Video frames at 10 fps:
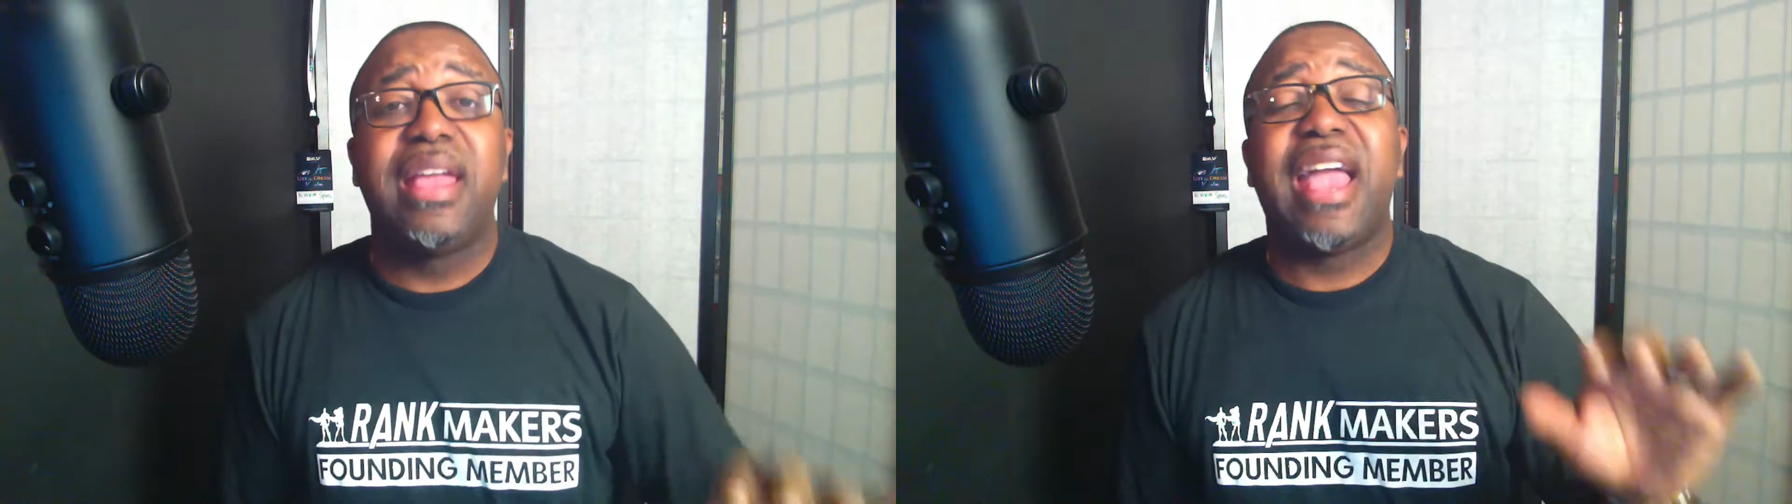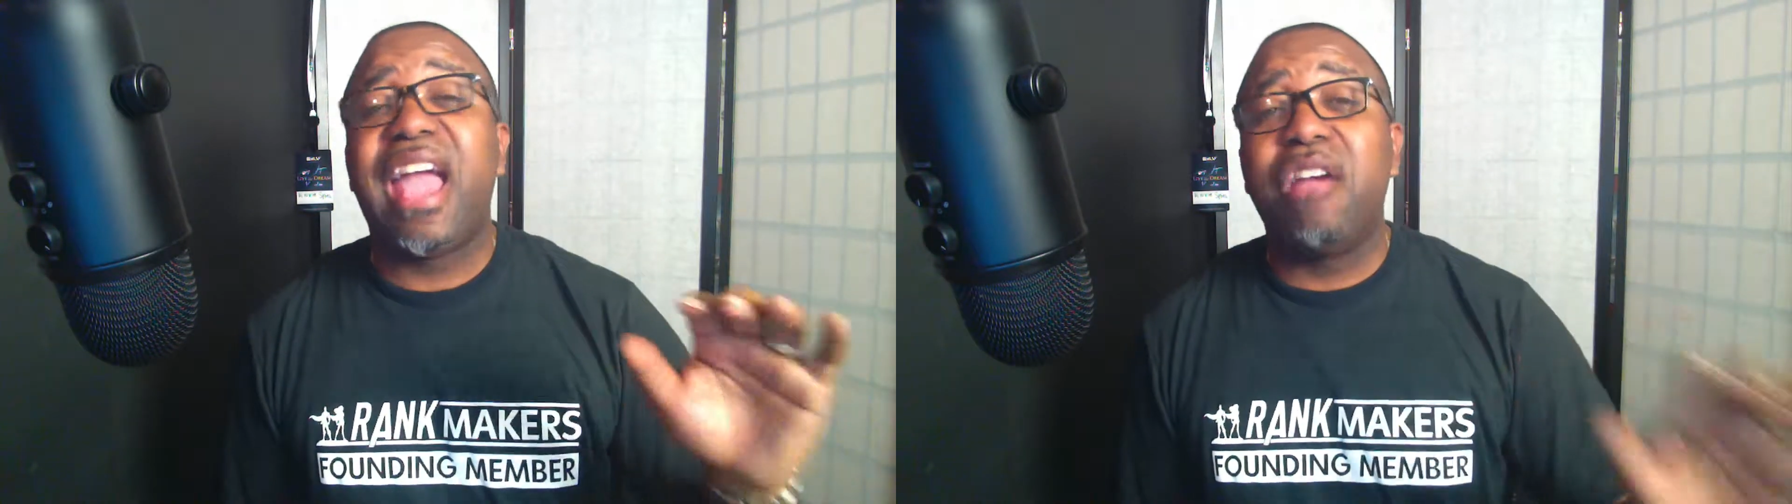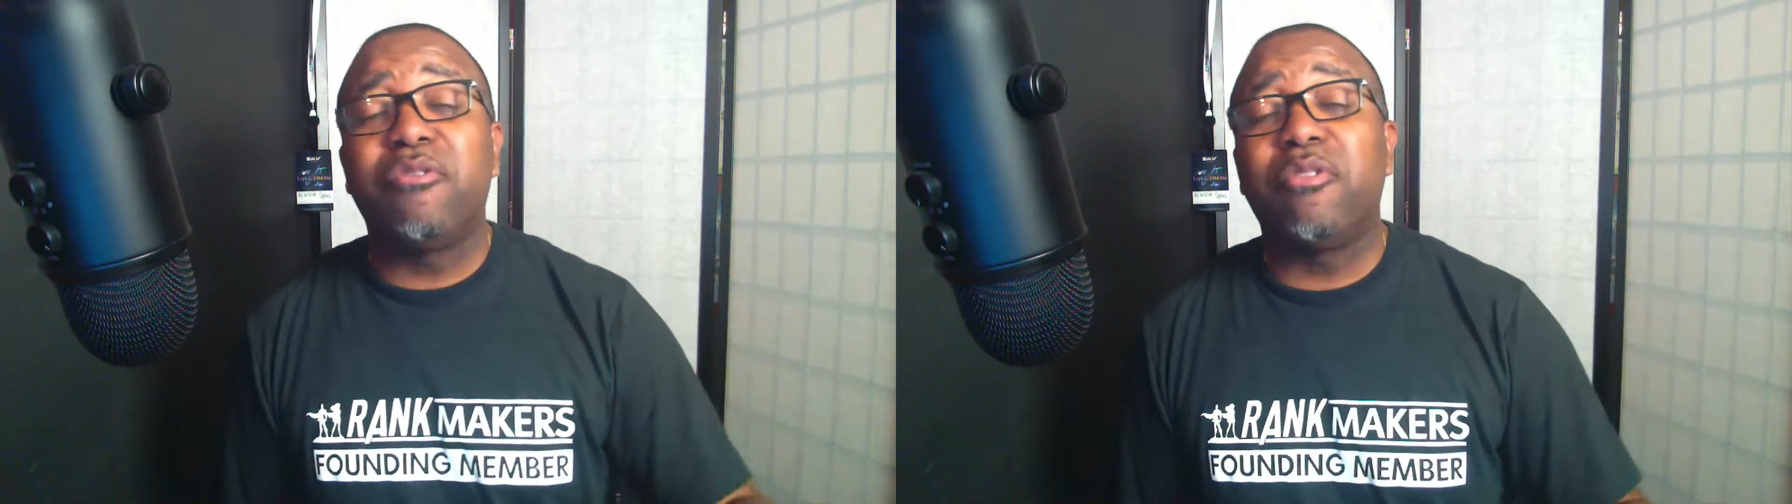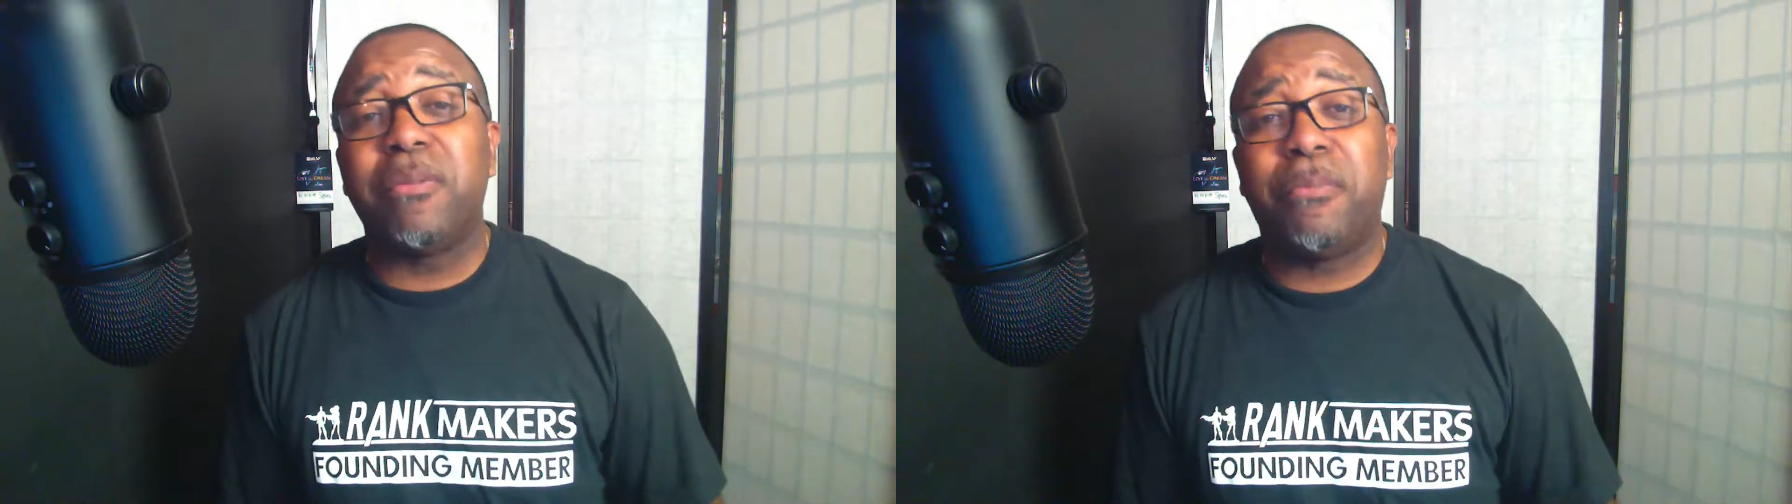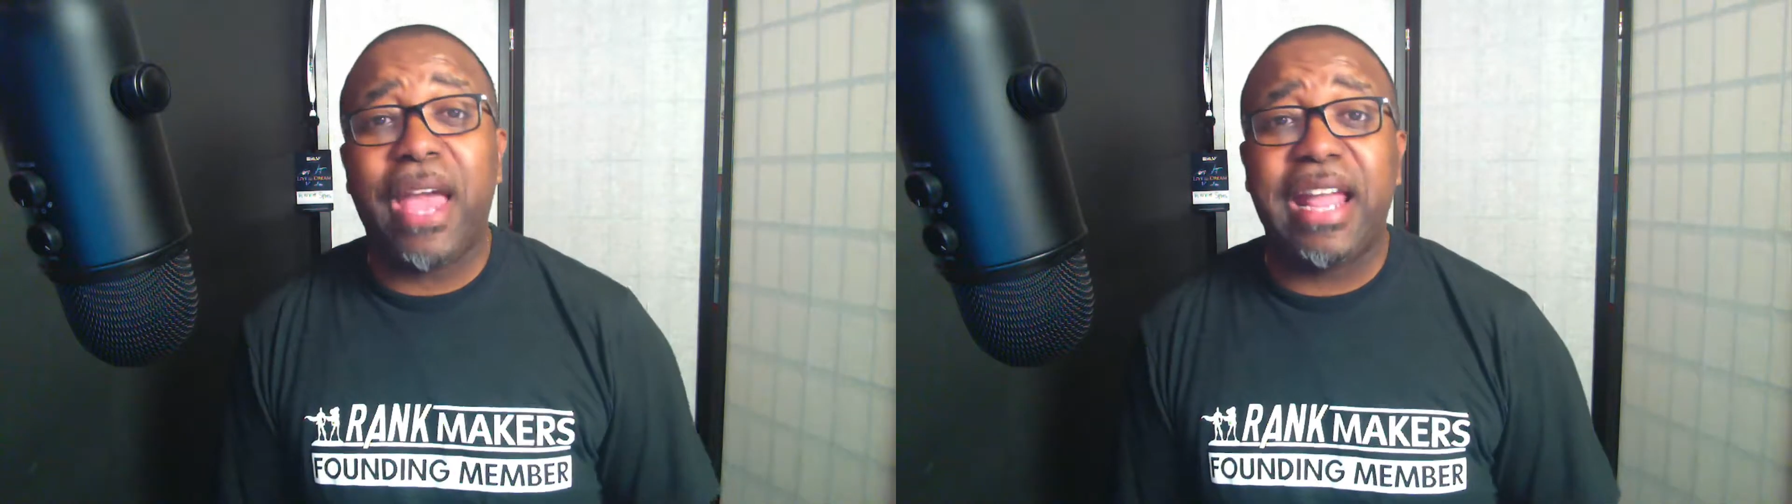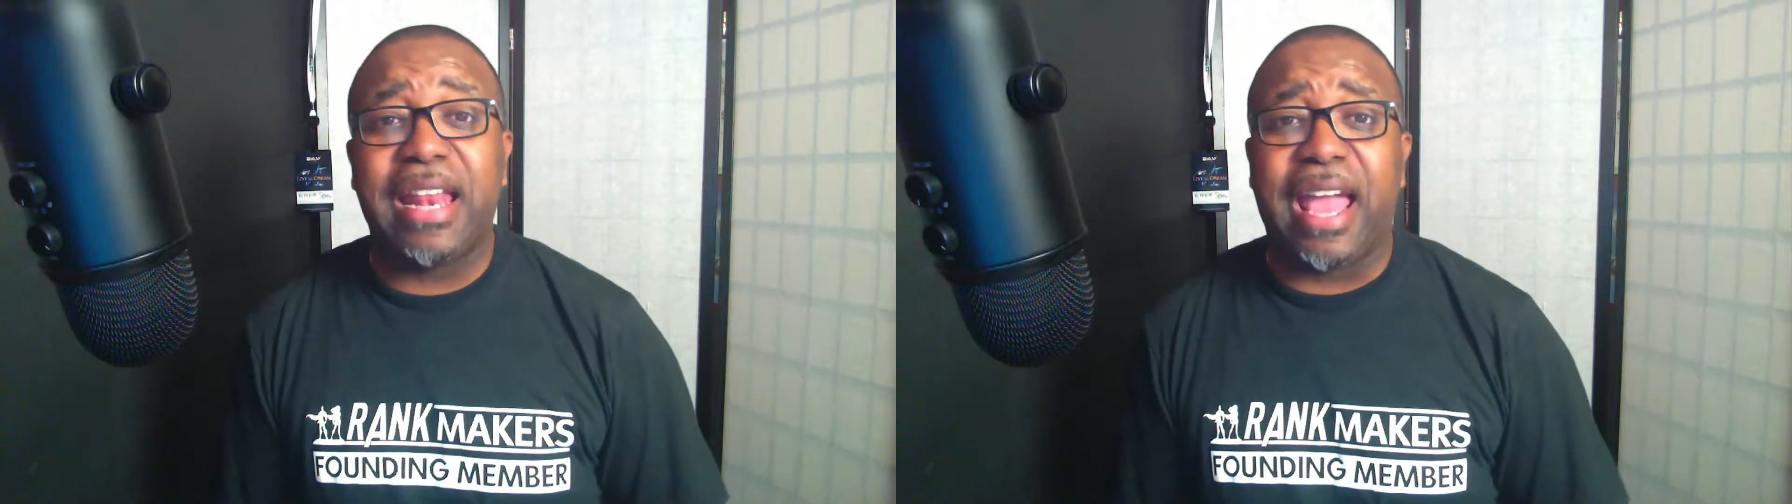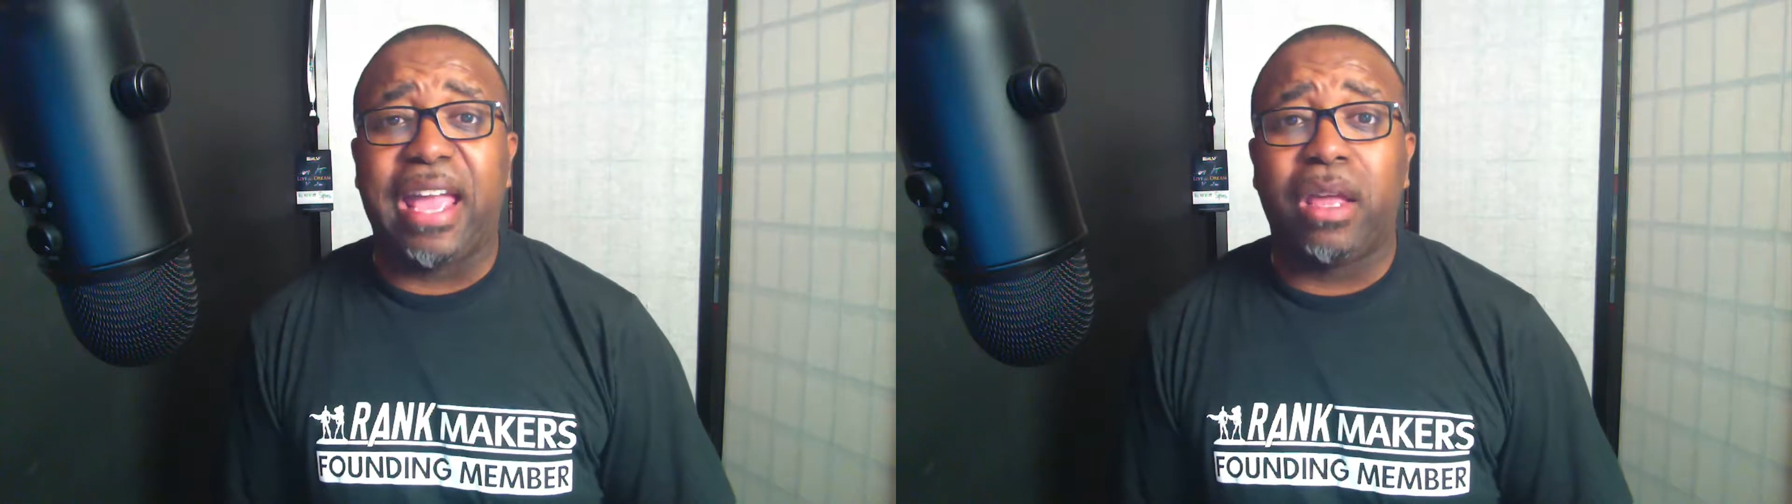every payday,